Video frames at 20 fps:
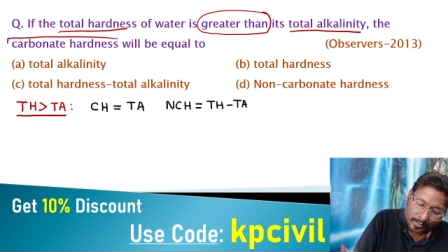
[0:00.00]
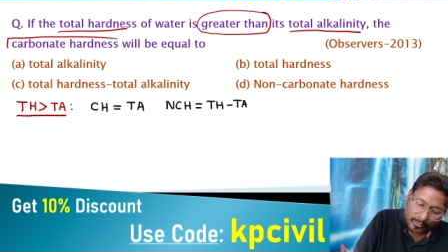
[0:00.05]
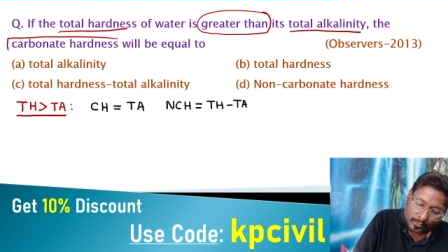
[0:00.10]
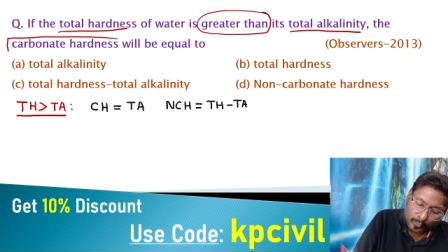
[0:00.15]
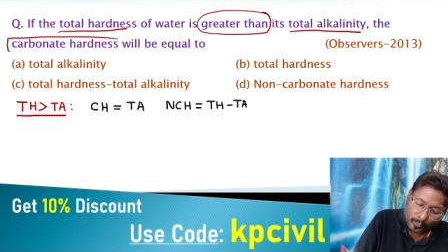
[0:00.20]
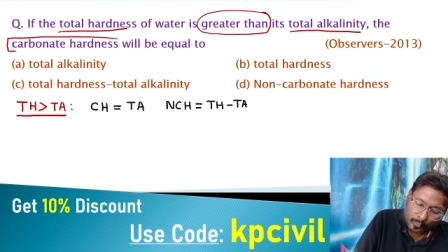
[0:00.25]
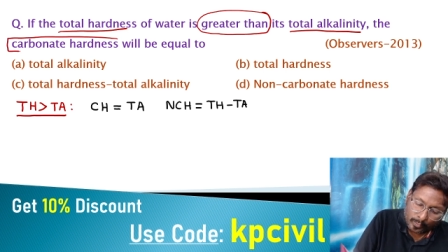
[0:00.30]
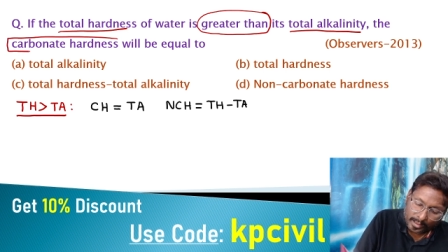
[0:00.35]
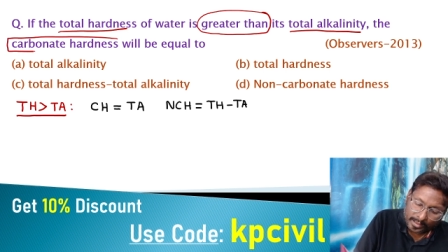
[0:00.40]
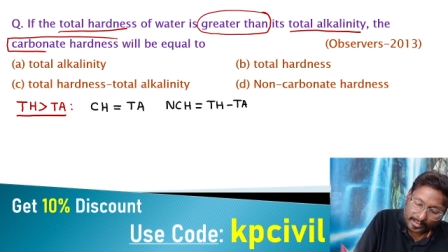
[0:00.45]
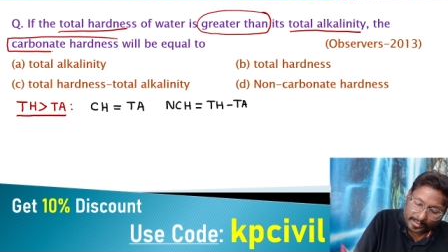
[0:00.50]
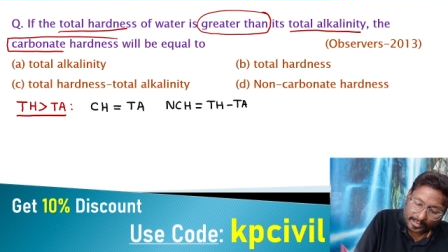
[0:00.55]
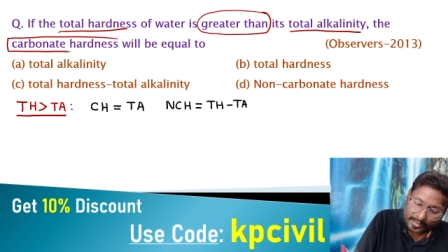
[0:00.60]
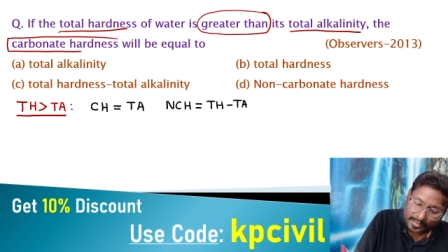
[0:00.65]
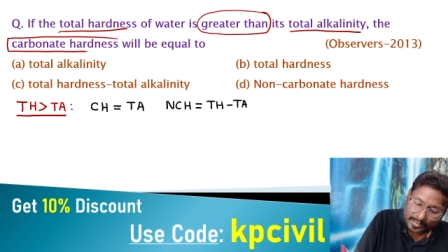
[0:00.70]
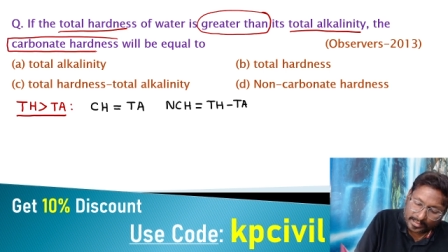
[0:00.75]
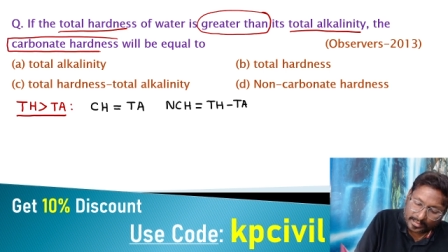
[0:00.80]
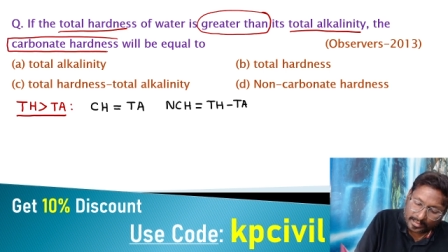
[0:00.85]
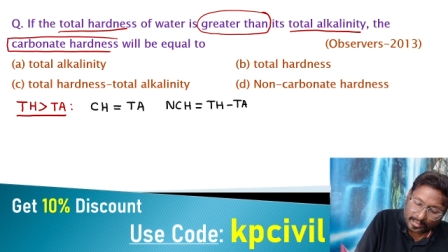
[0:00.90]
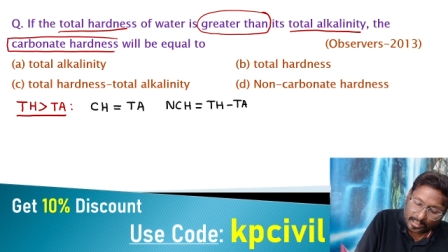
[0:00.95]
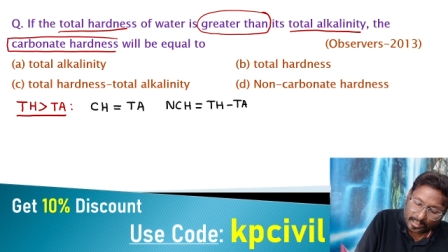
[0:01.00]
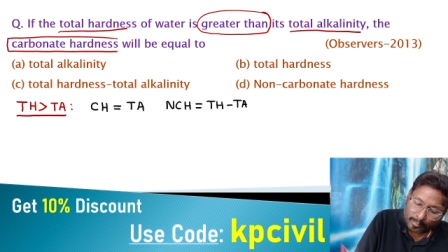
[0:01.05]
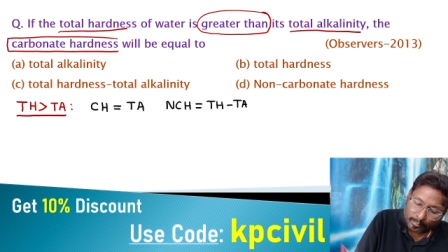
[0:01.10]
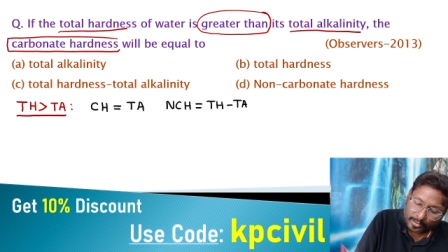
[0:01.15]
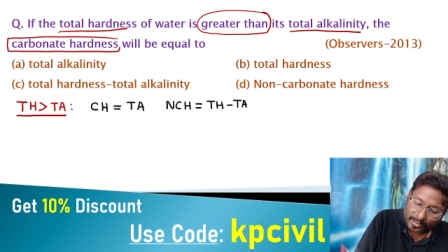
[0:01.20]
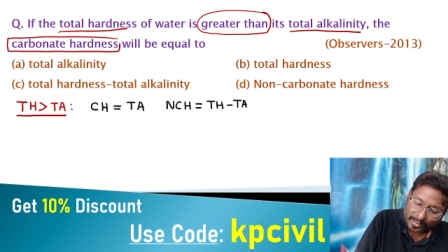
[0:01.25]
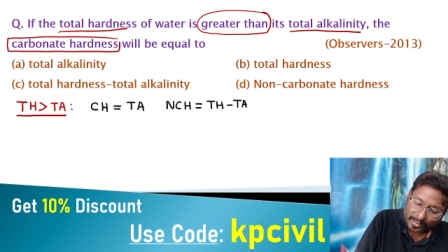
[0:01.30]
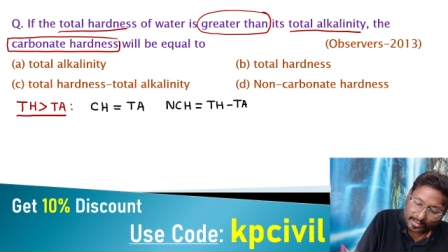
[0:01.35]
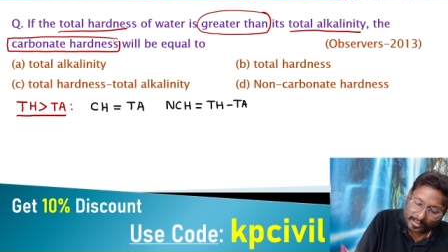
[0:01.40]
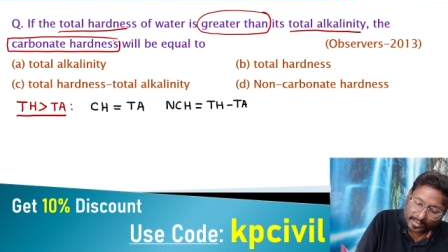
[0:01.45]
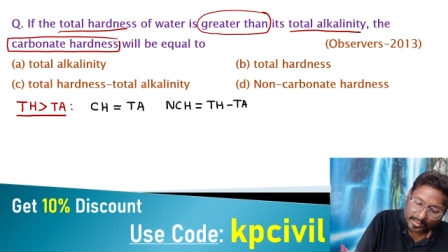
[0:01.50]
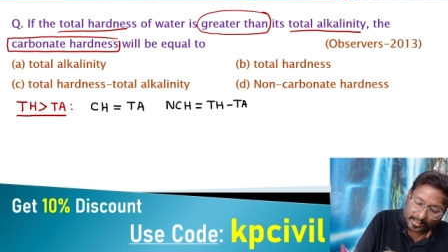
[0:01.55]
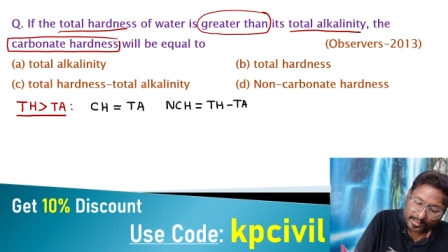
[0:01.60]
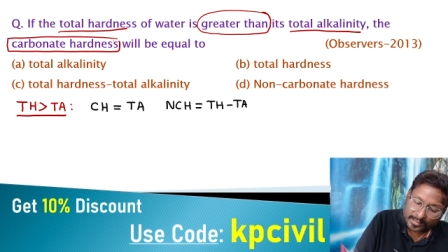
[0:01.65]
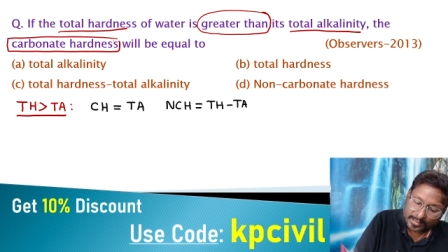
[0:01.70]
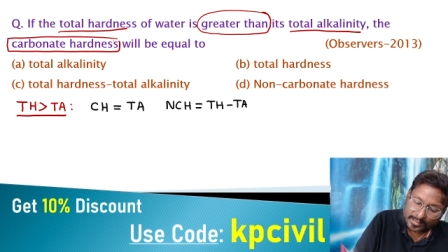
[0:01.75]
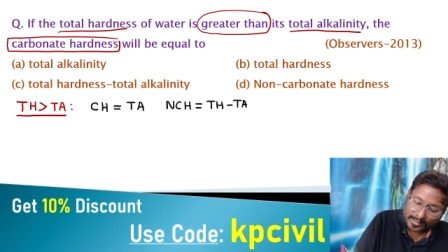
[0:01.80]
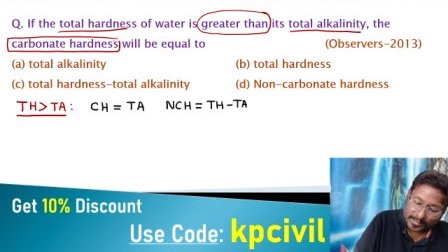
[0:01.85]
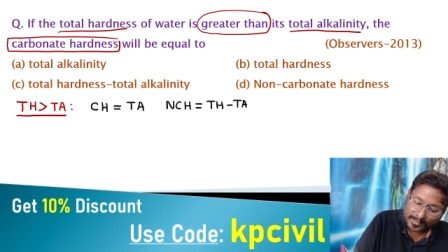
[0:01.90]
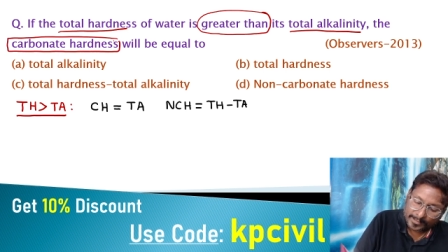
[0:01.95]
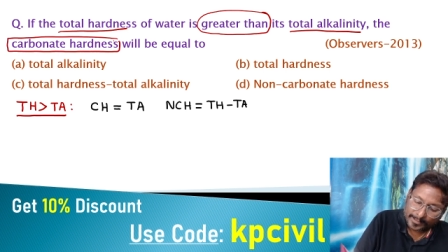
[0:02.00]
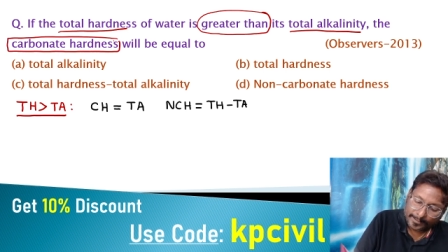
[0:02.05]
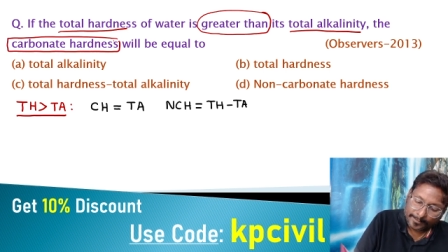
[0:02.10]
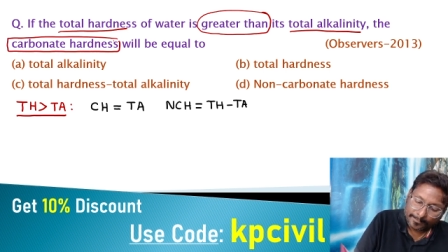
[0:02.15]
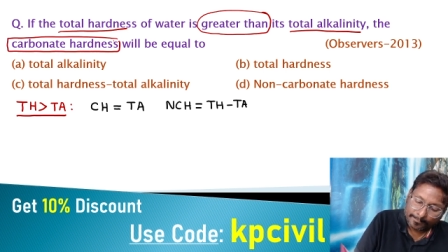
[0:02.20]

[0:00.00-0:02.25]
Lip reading: What is carbonate hardness?